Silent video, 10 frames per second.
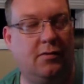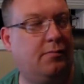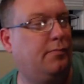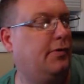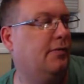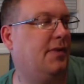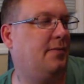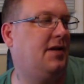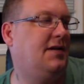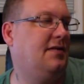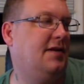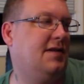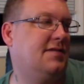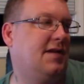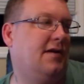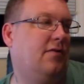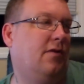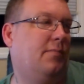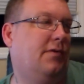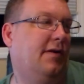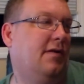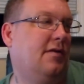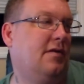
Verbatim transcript: um, but maybe he did the inside art. But